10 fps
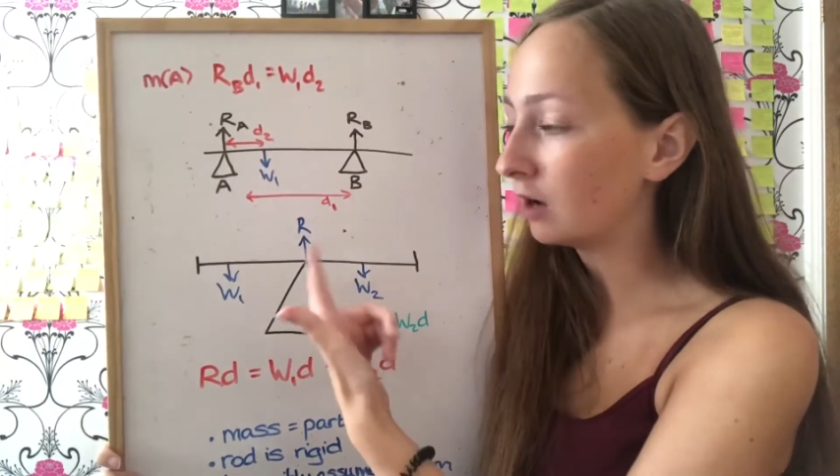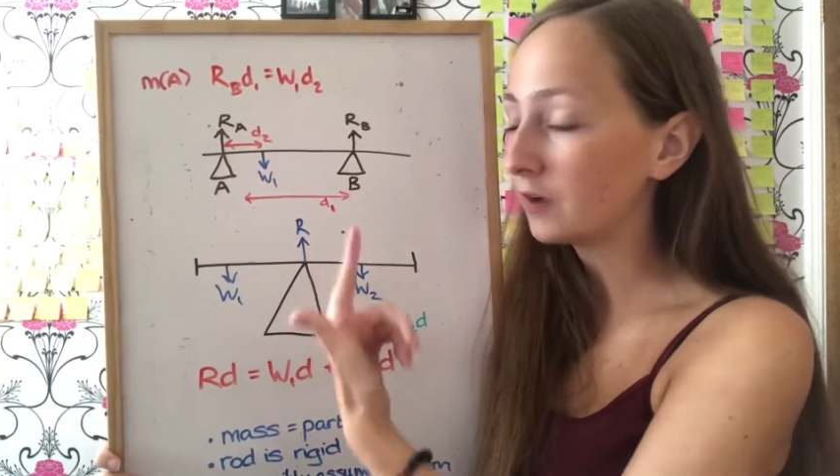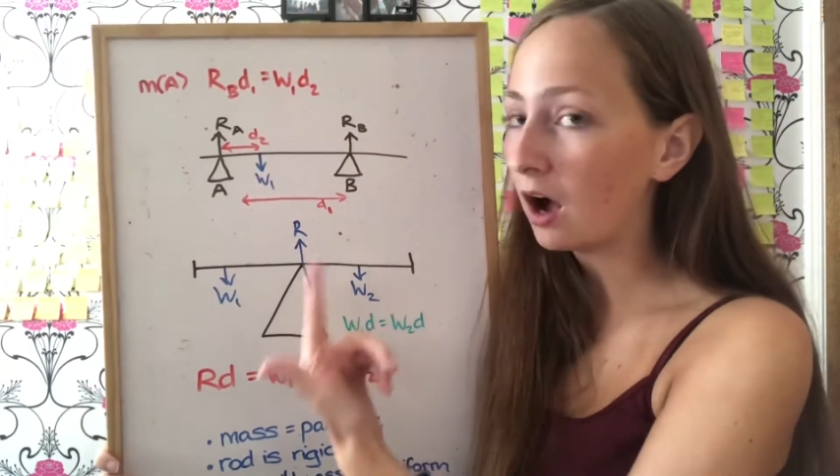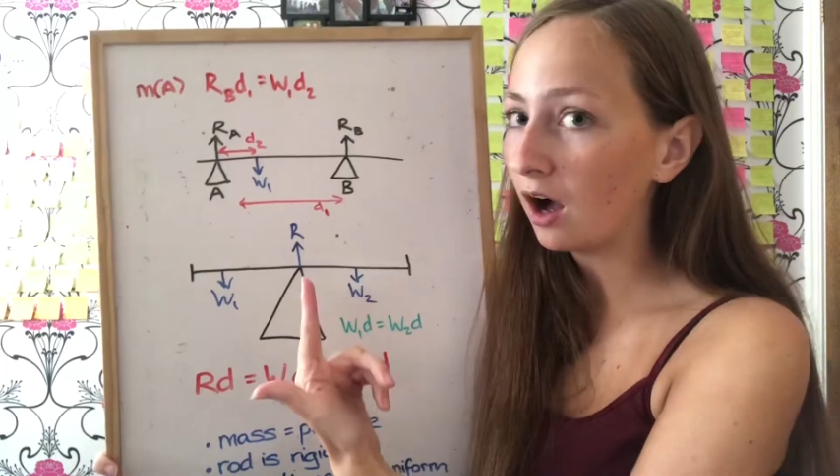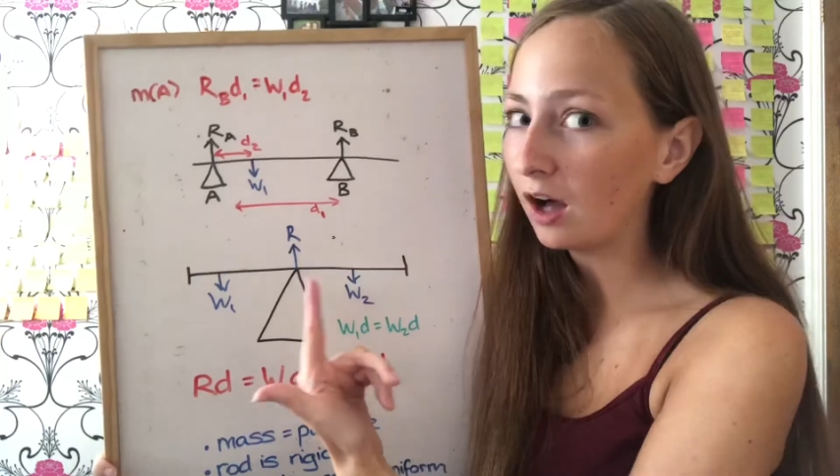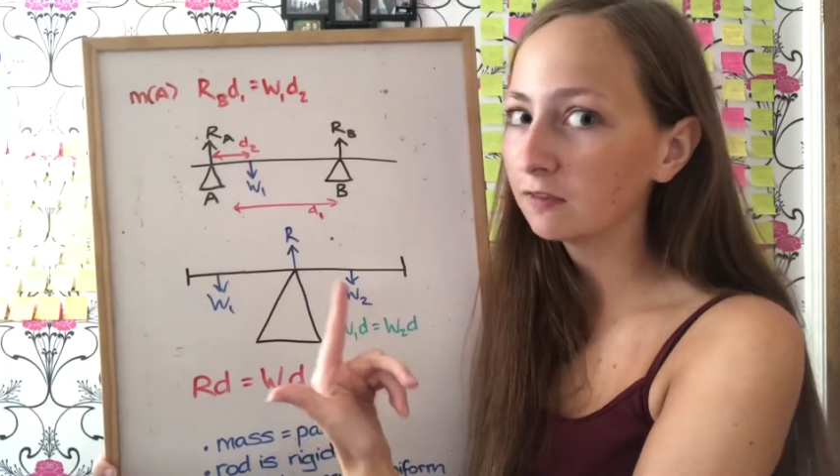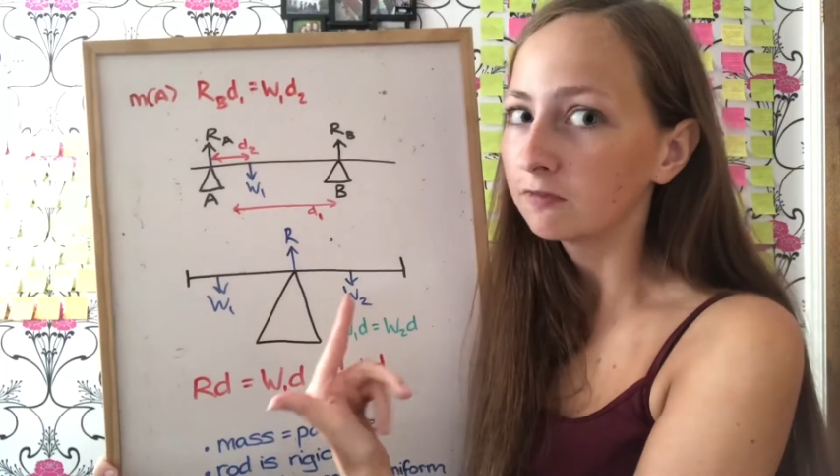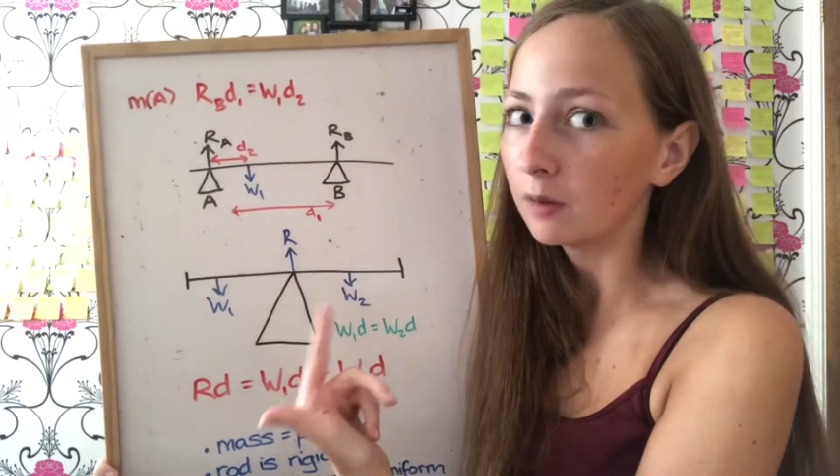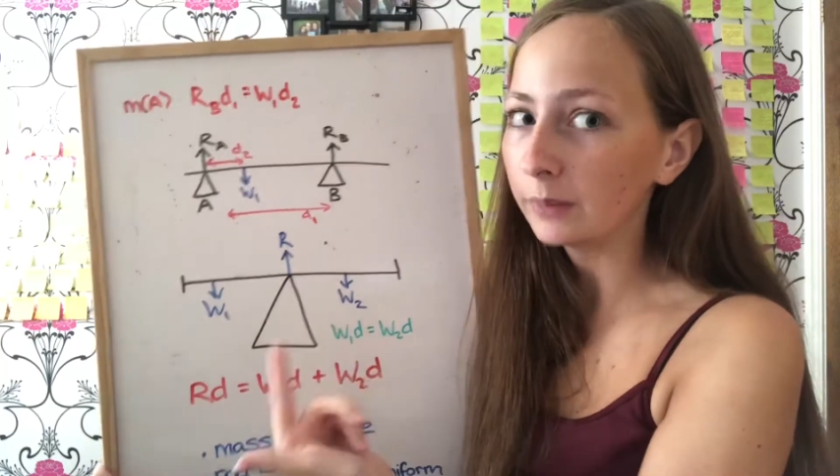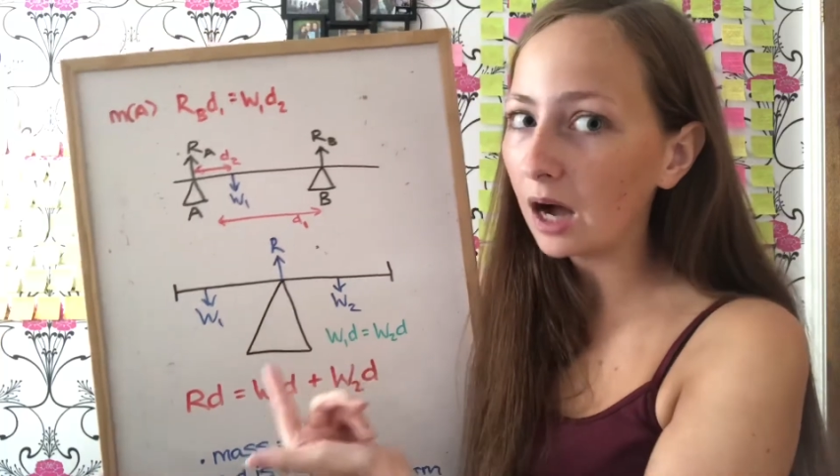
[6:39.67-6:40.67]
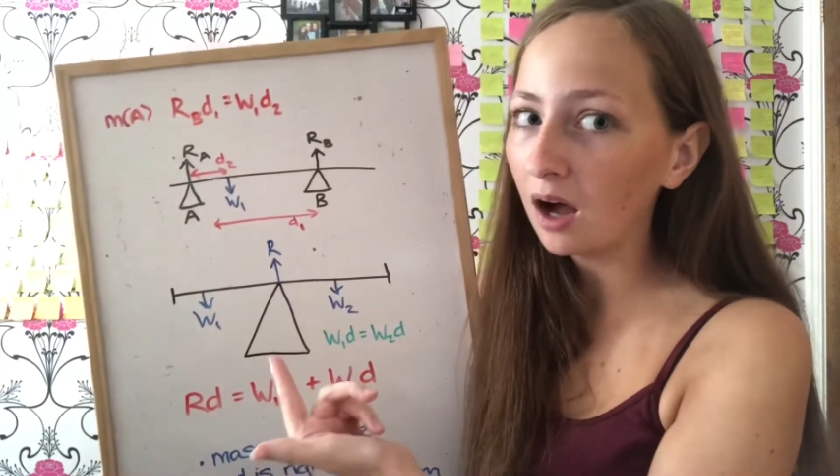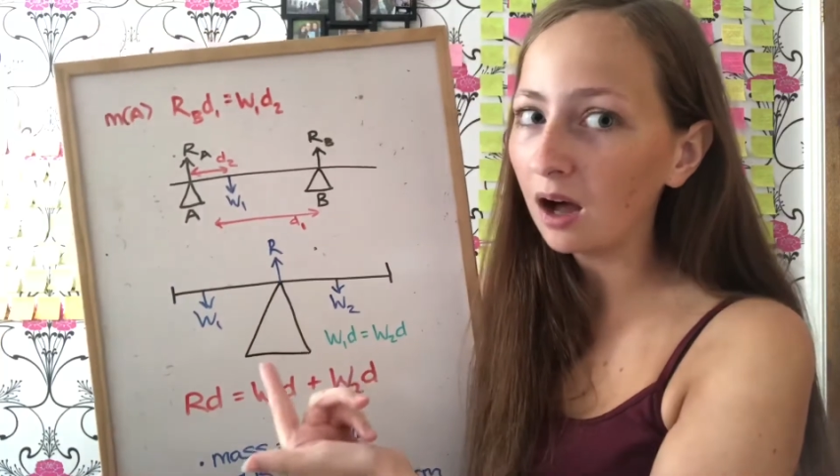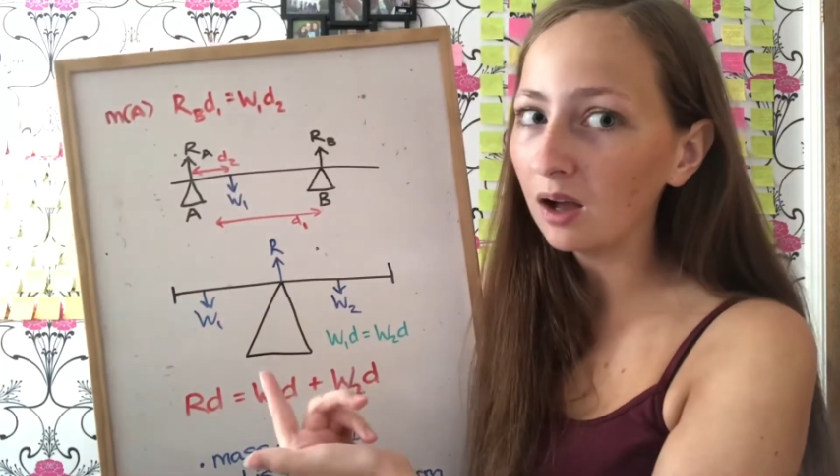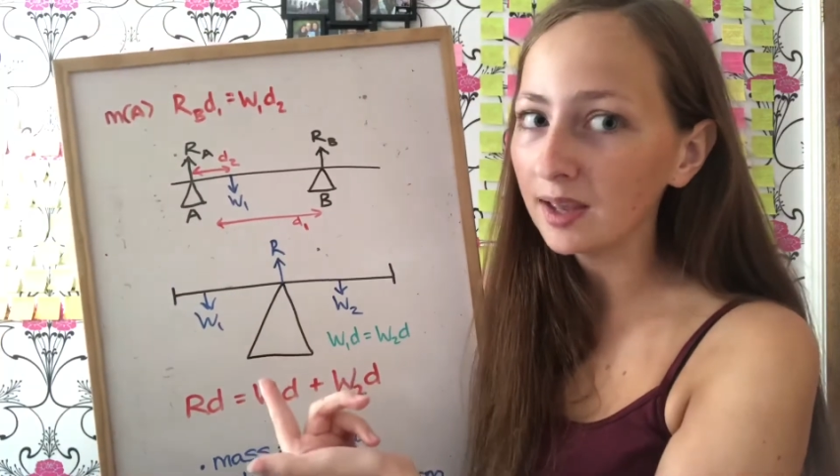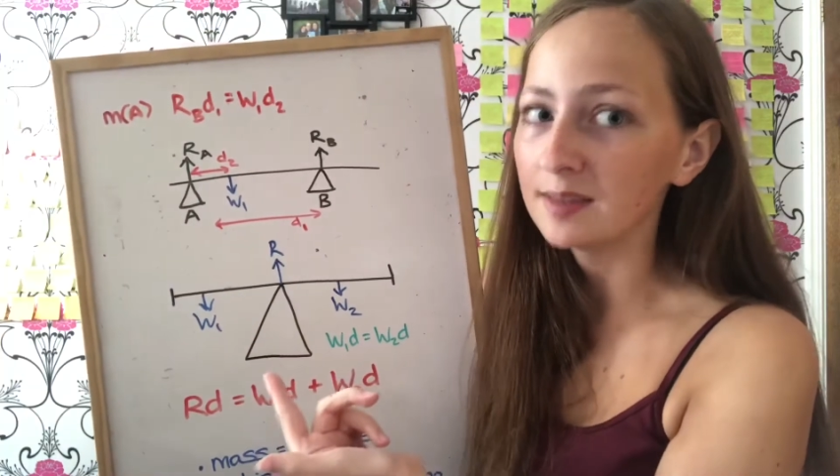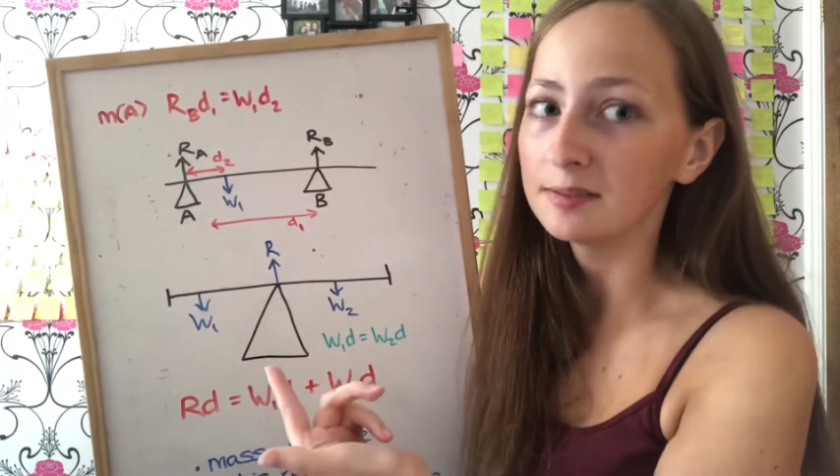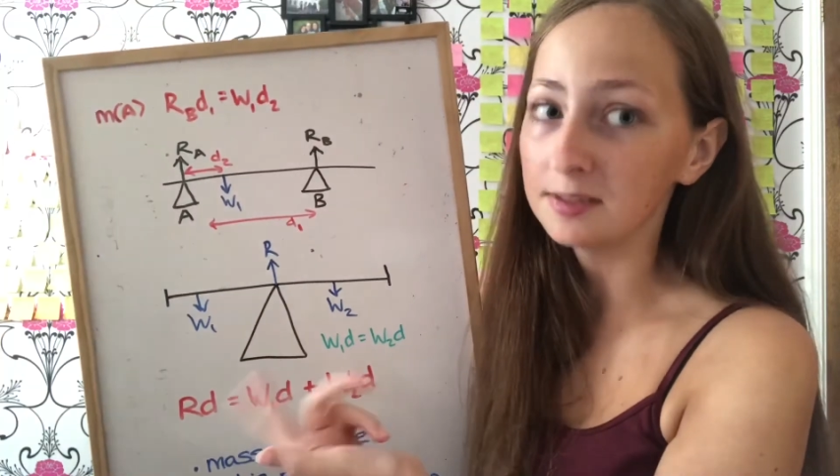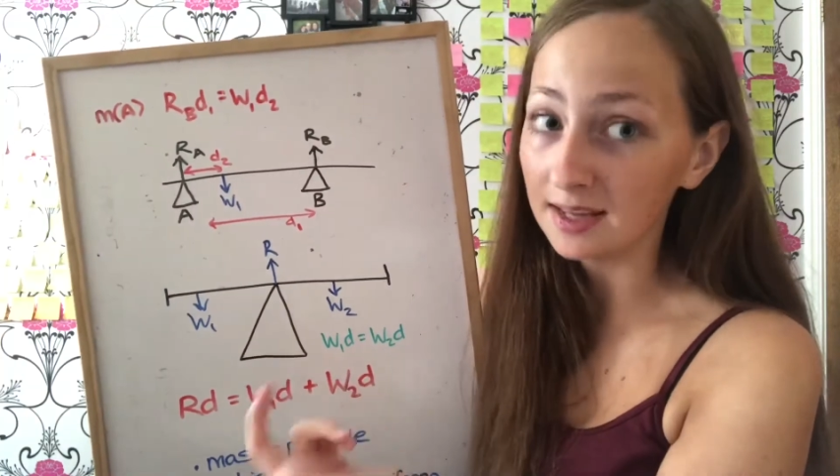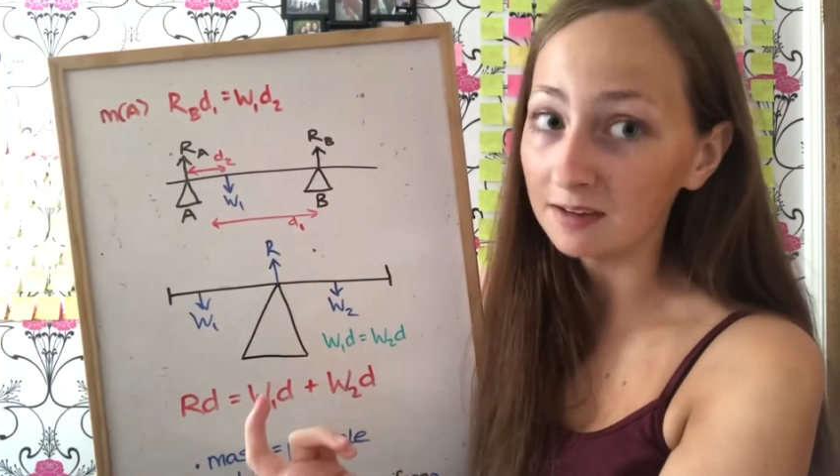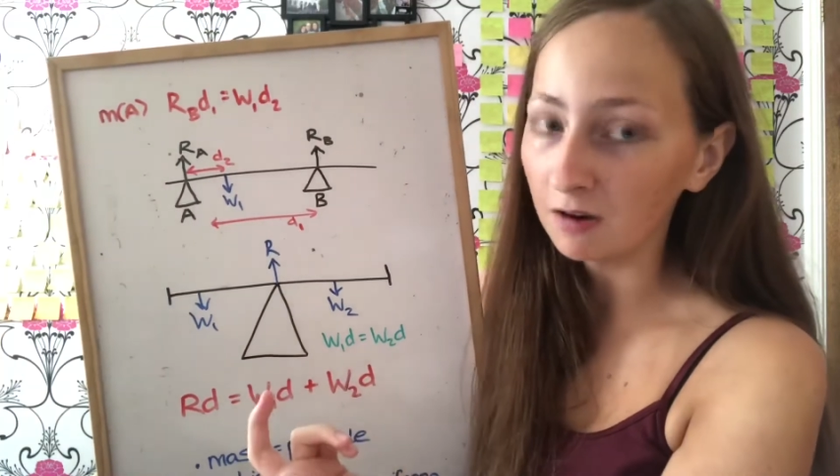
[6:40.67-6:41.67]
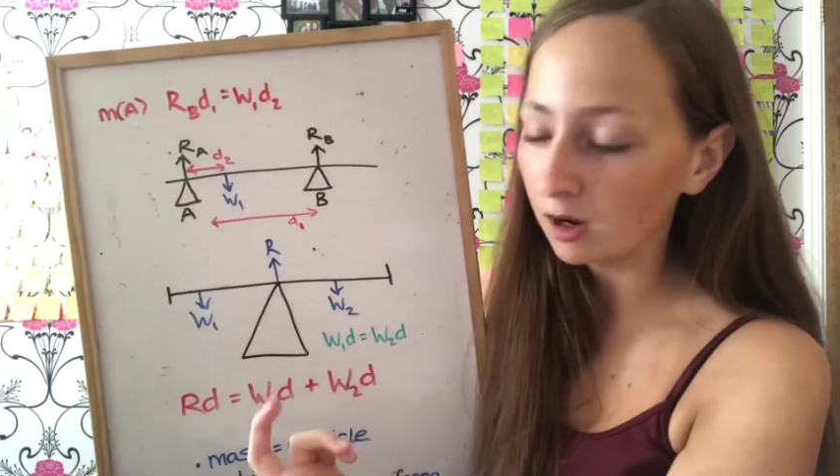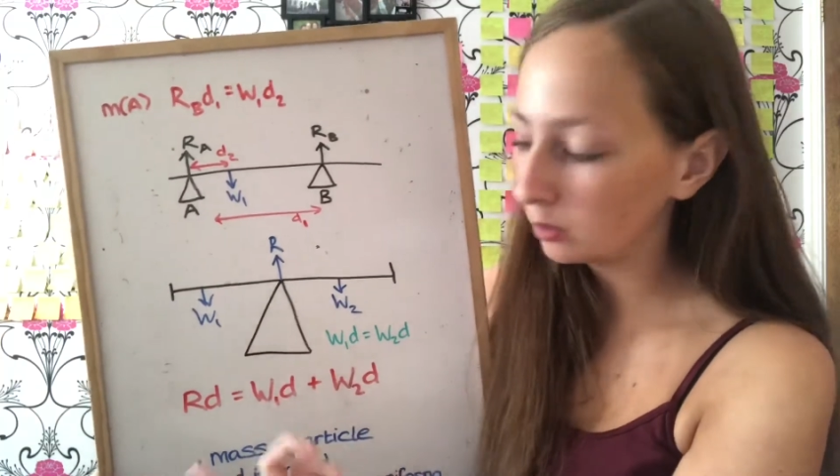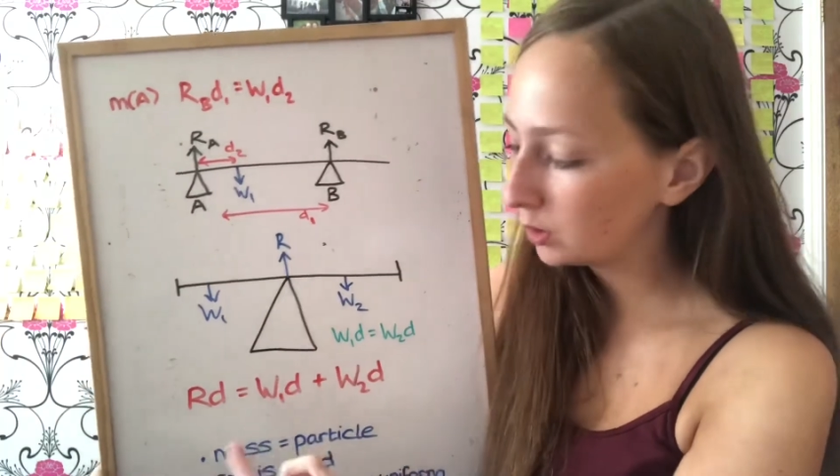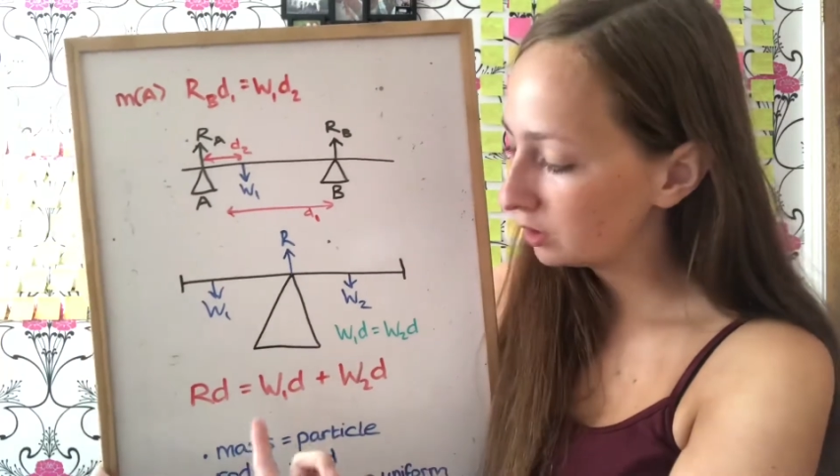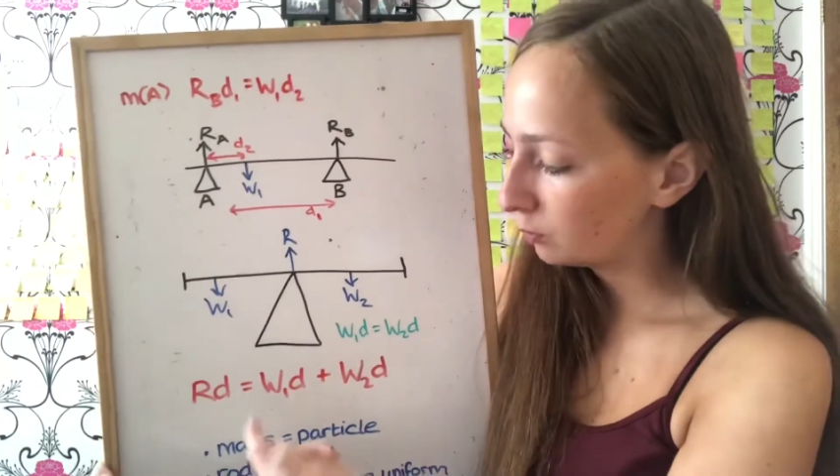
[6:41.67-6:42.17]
of R from R is zero,